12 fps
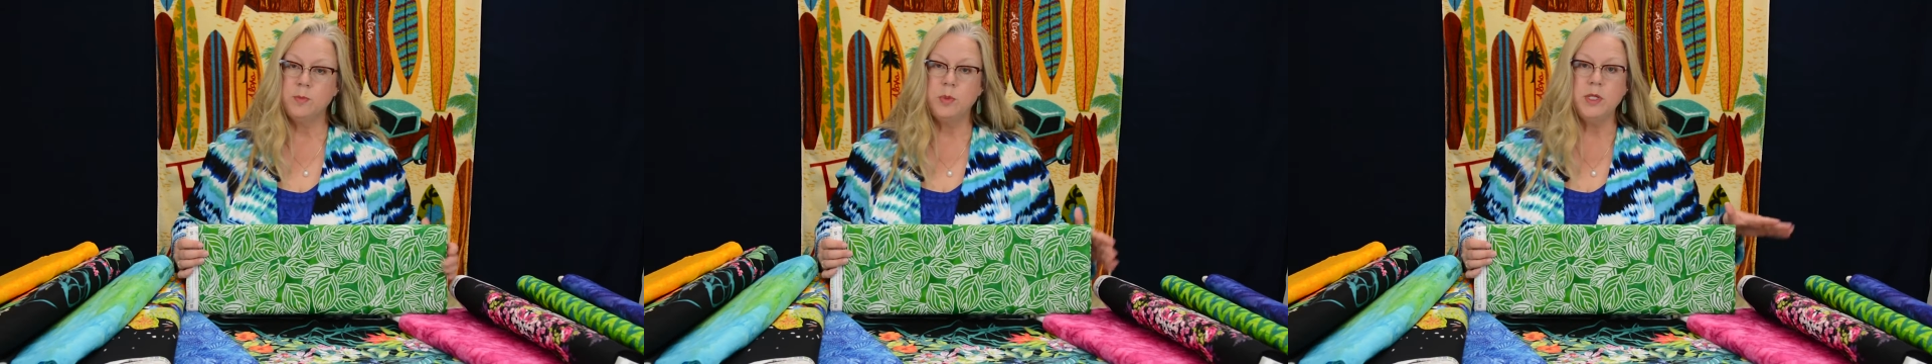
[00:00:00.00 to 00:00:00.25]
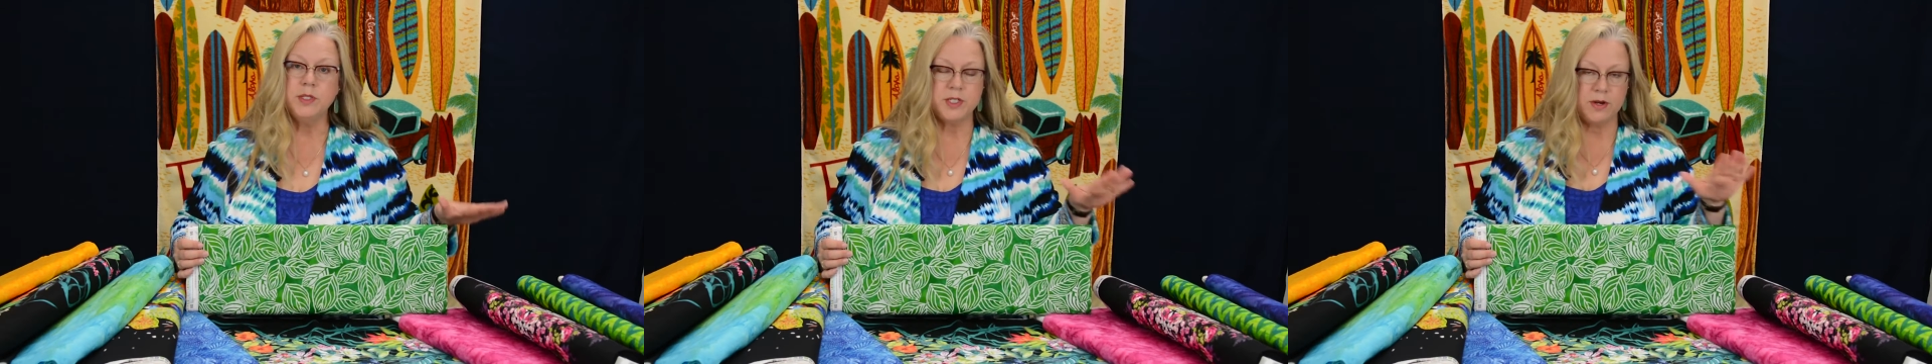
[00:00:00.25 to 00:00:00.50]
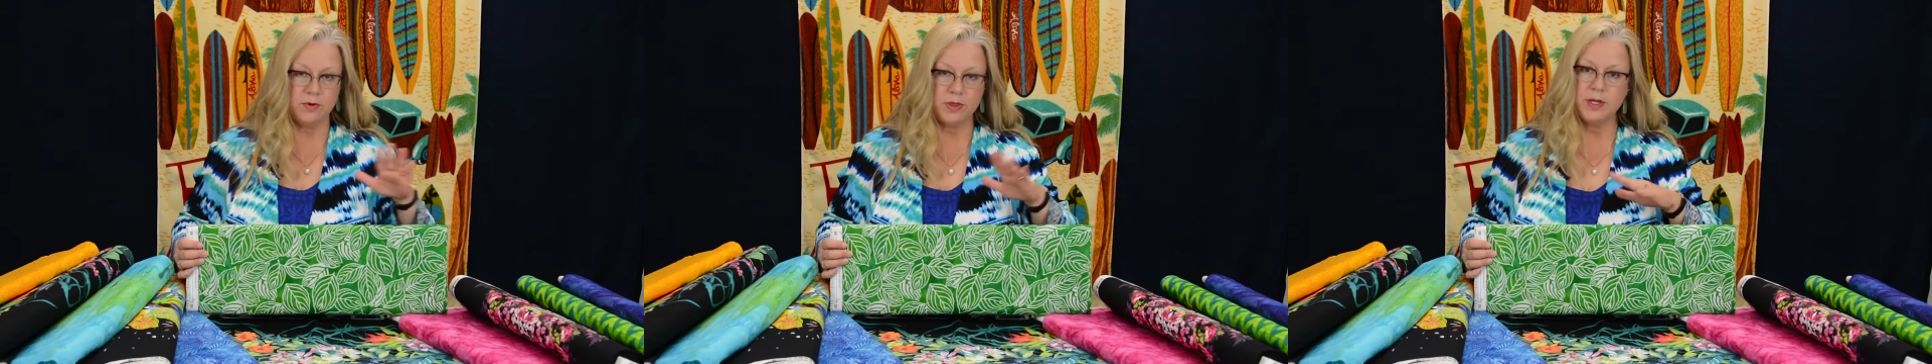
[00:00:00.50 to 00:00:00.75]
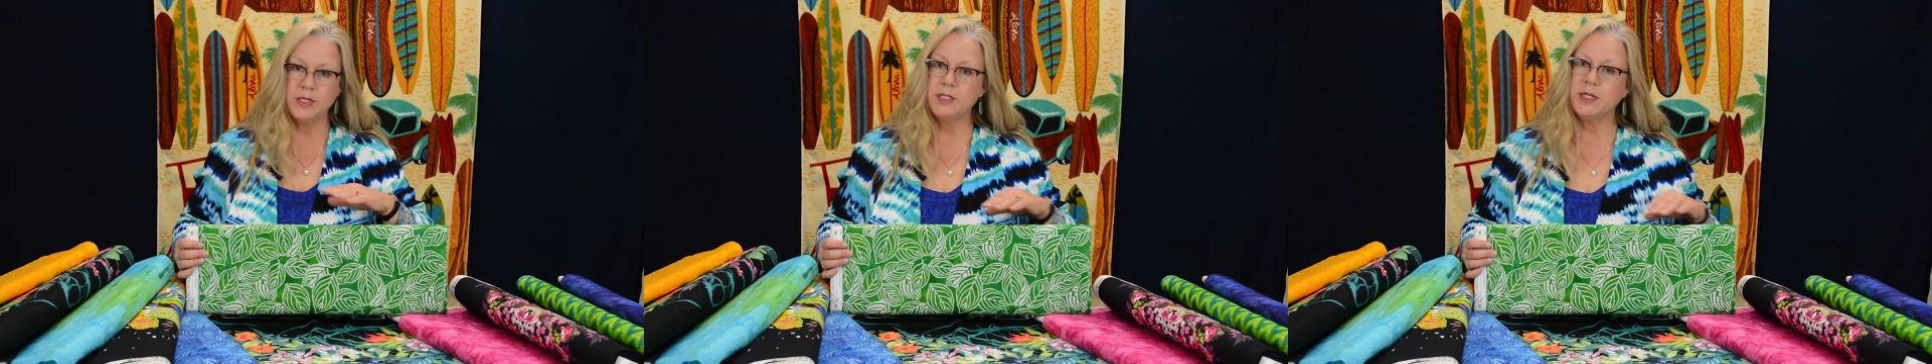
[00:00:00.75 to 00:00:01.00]
pulls
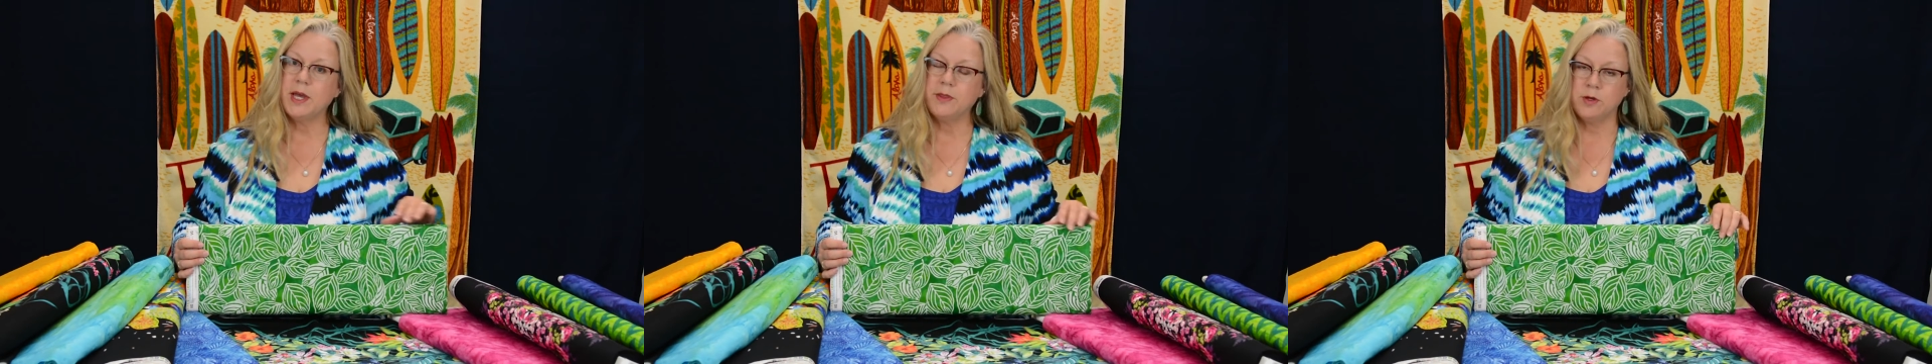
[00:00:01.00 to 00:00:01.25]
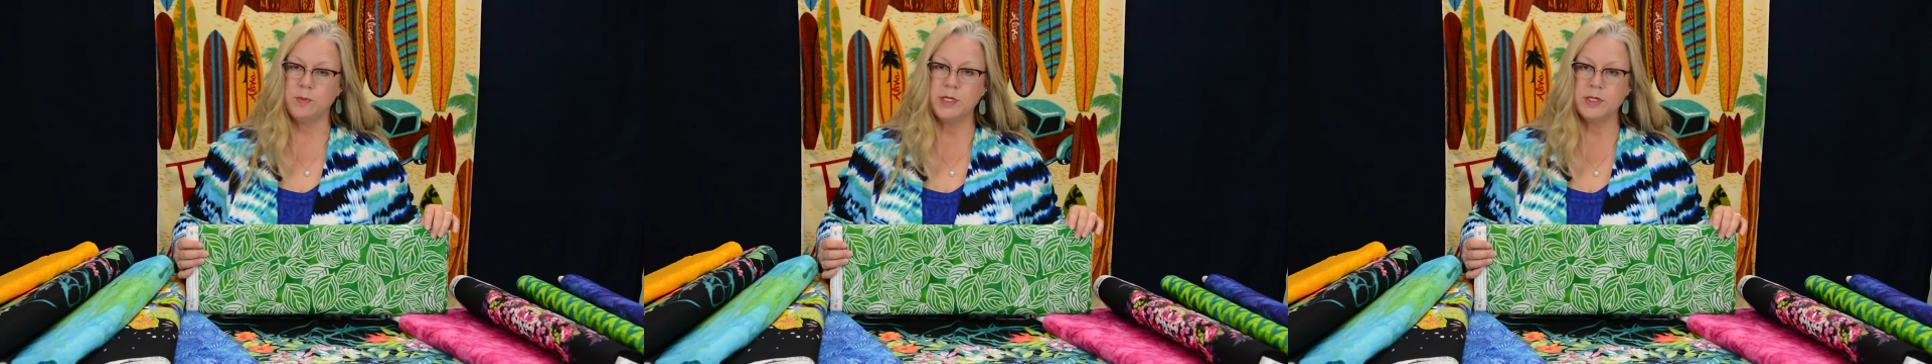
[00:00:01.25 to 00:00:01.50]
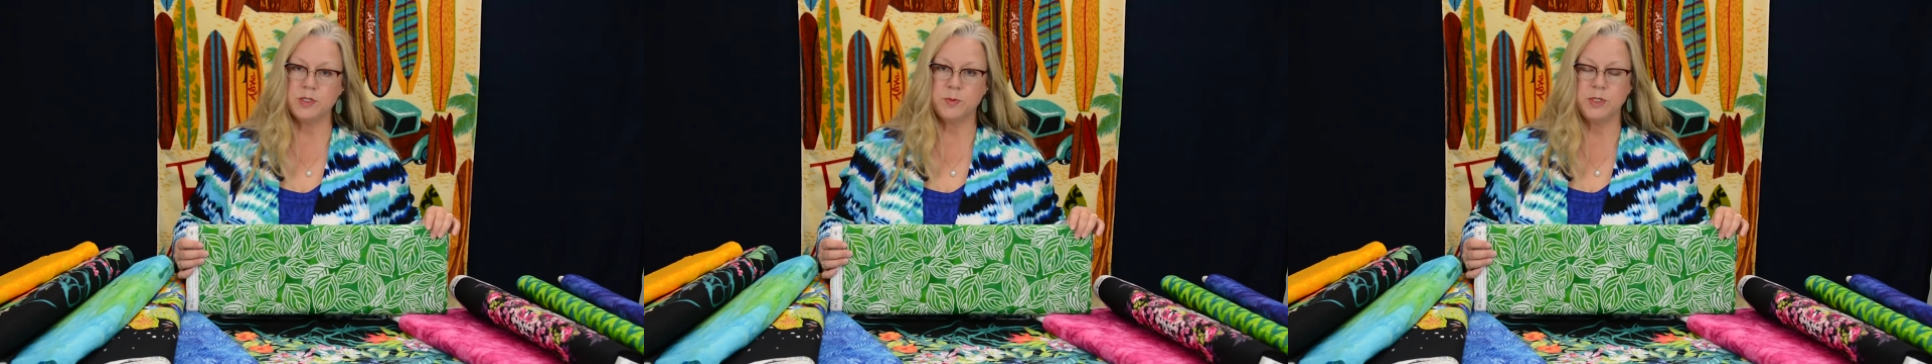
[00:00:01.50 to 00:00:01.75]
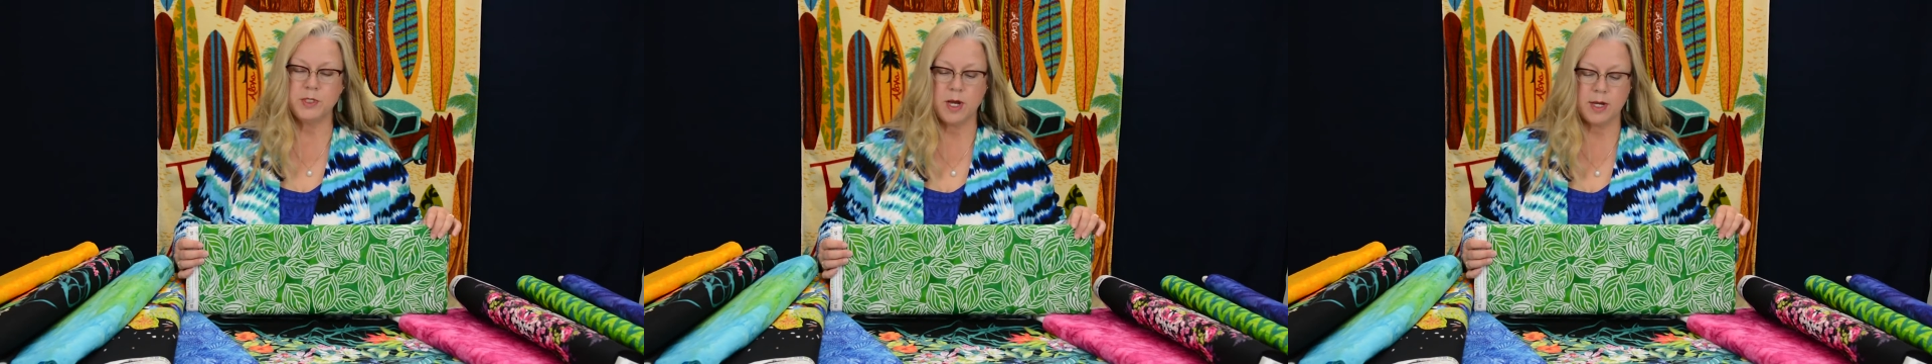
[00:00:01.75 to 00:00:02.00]
everything together because
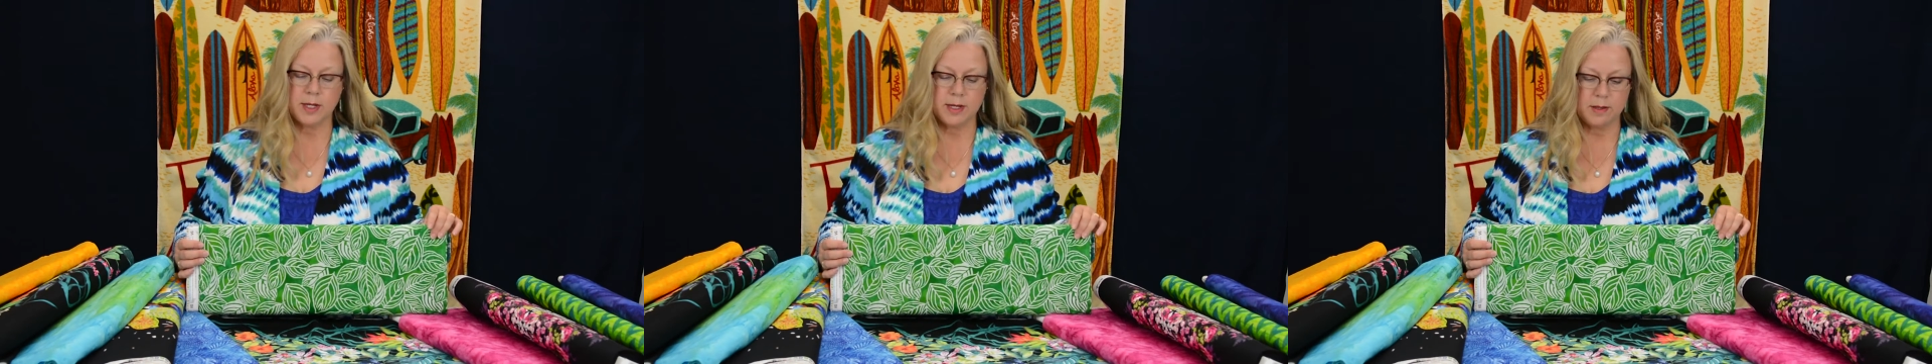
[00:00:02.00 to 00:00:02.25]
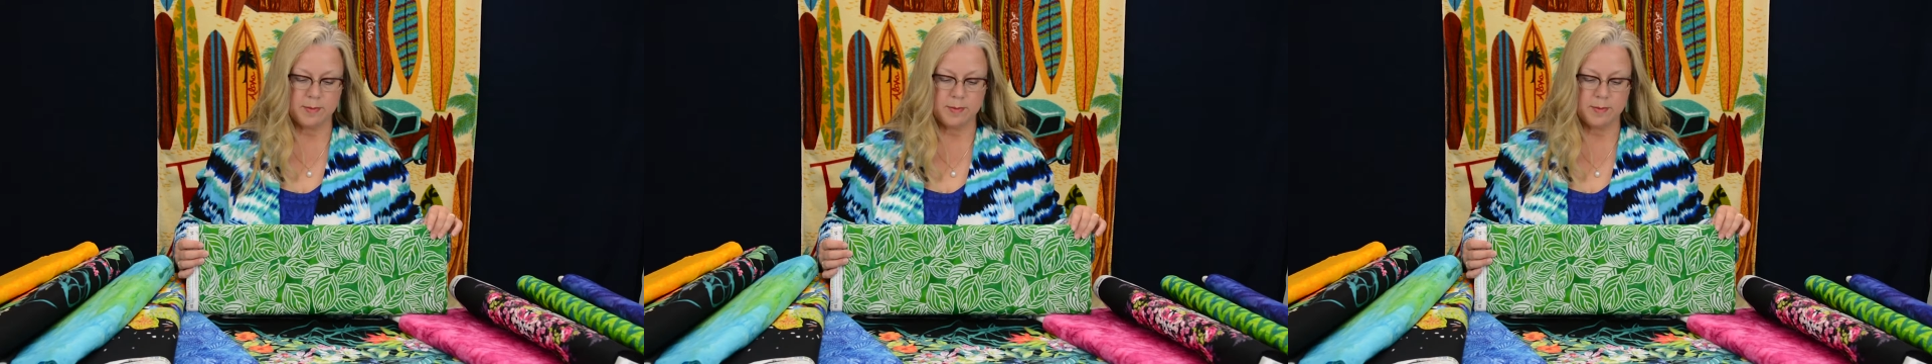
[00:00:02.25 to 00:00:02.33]
we're talking